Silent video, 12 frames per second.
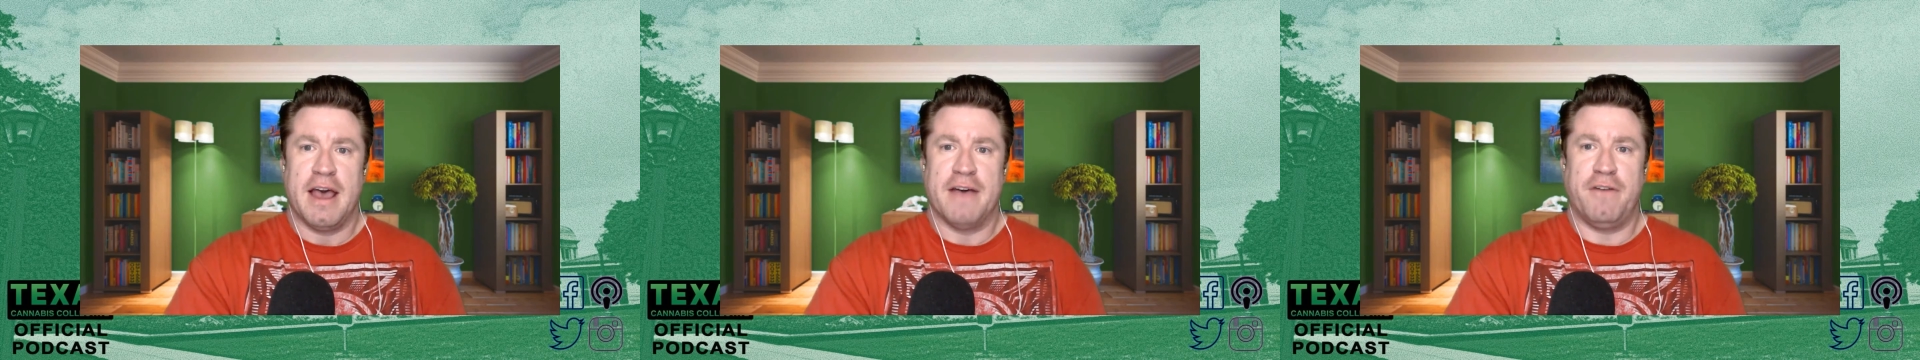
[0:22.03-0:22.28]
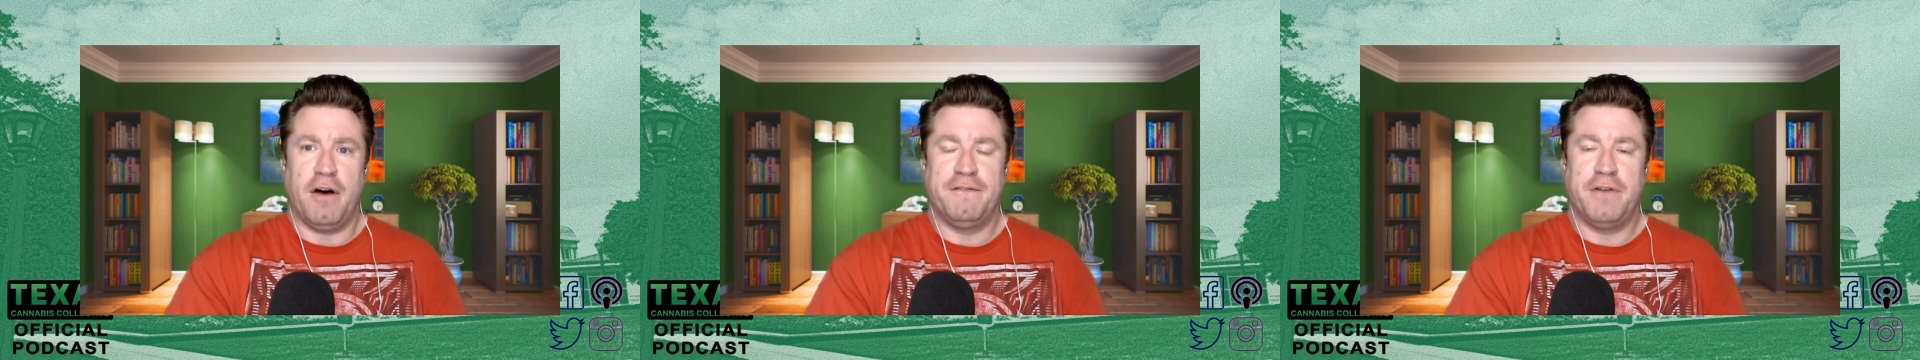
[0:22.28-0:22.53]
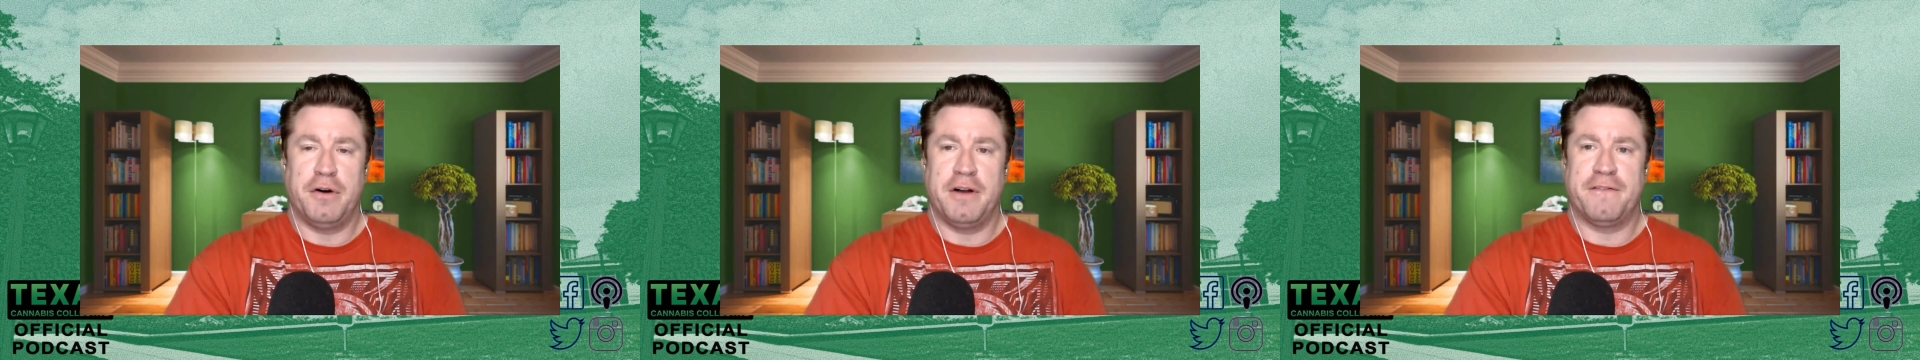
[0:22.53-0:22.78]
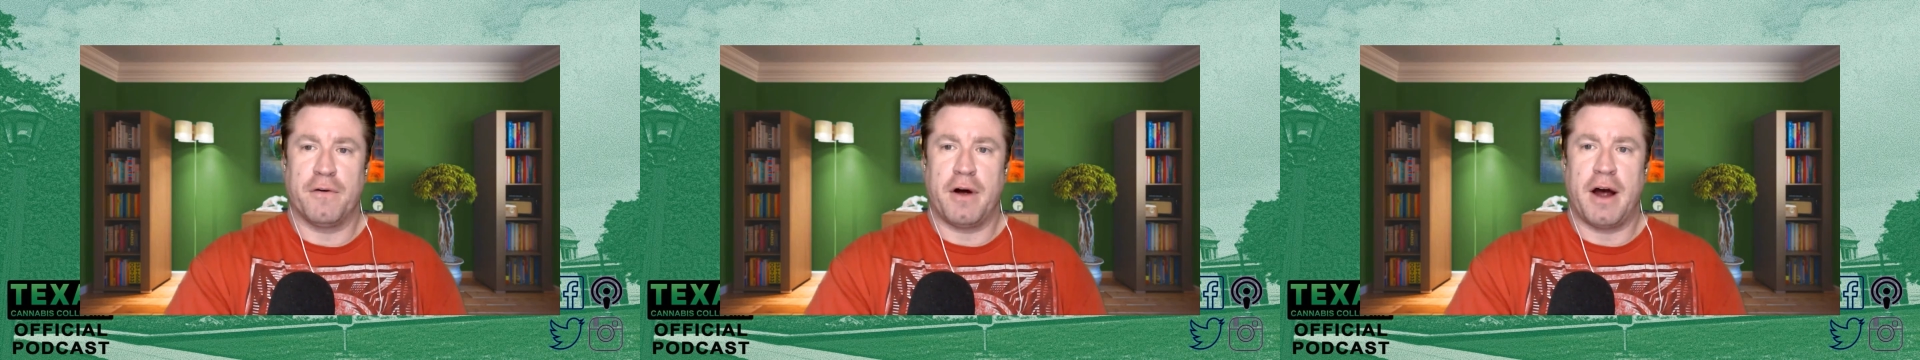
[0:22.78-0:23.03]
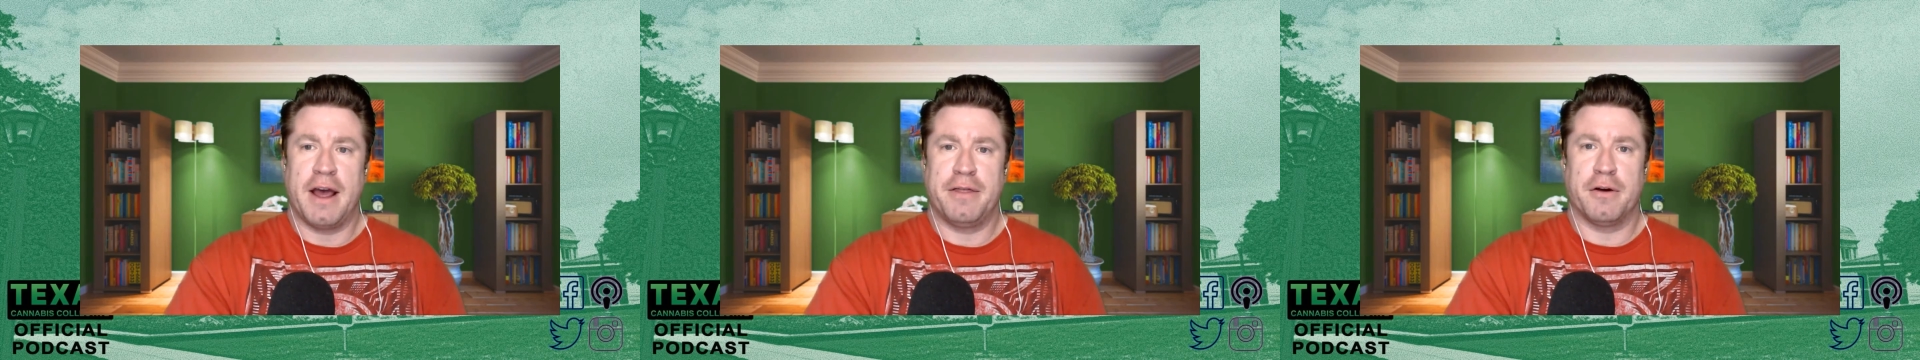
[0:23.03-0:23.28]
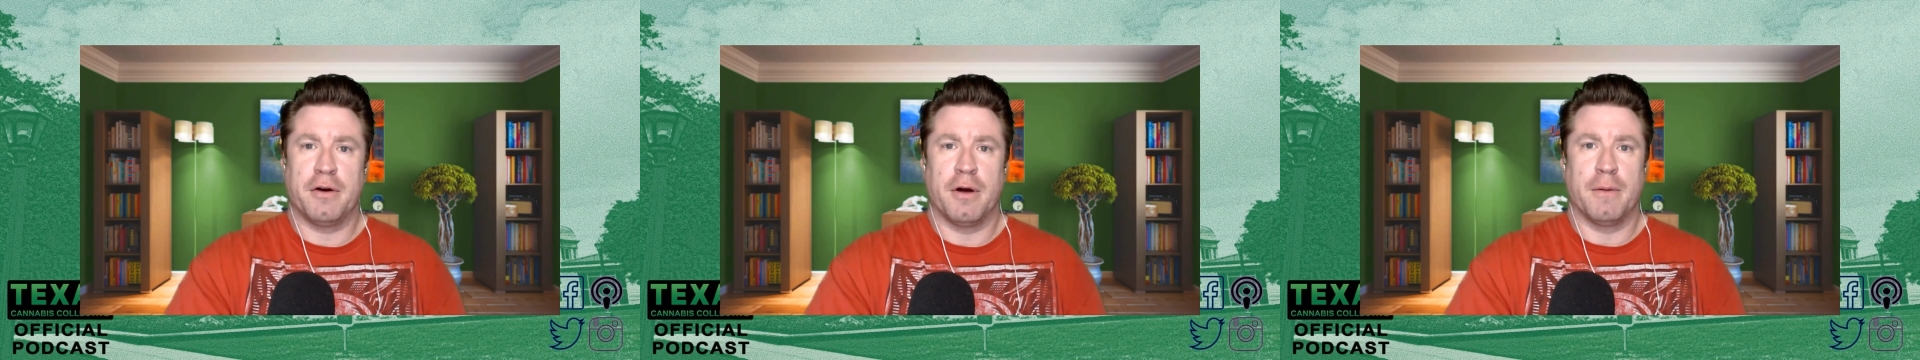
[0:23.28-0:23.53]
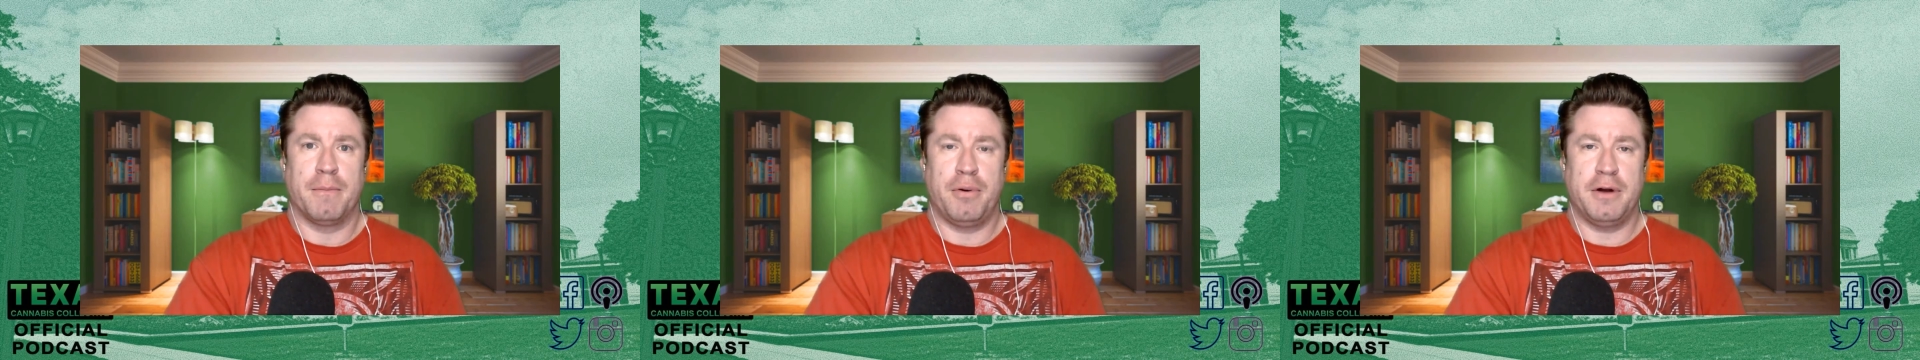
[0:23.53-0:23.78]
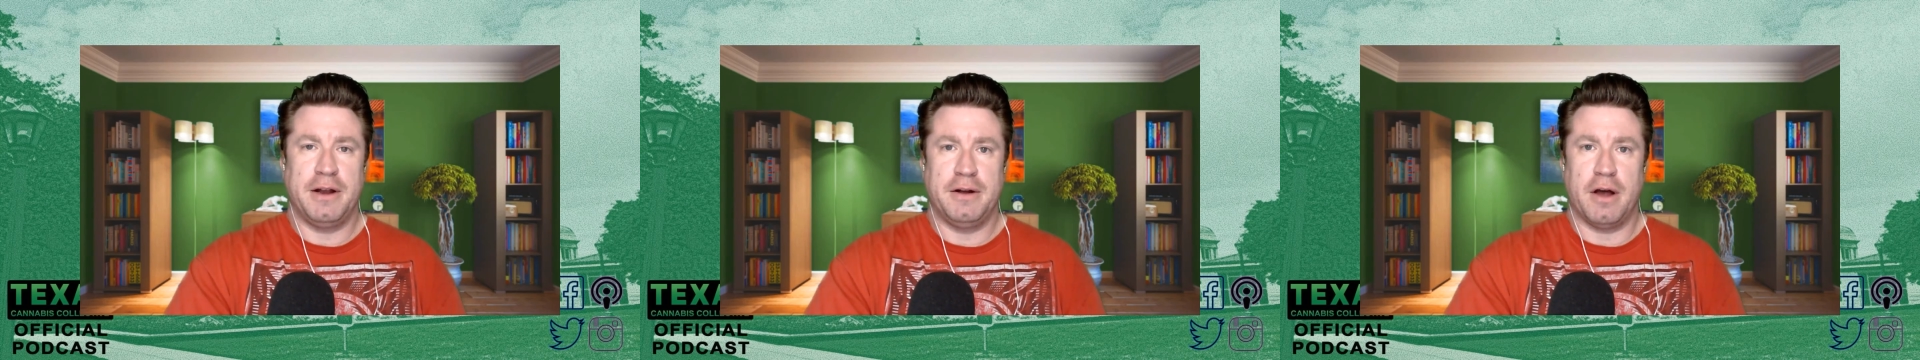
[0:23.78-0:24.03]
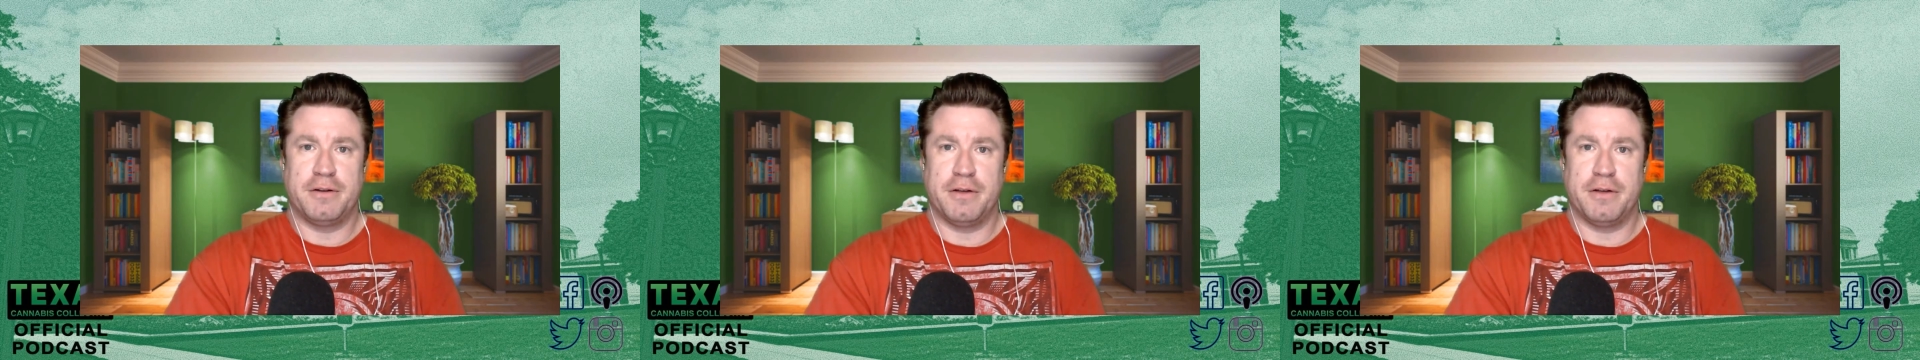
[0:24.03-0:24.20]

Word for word: have all voted for either putting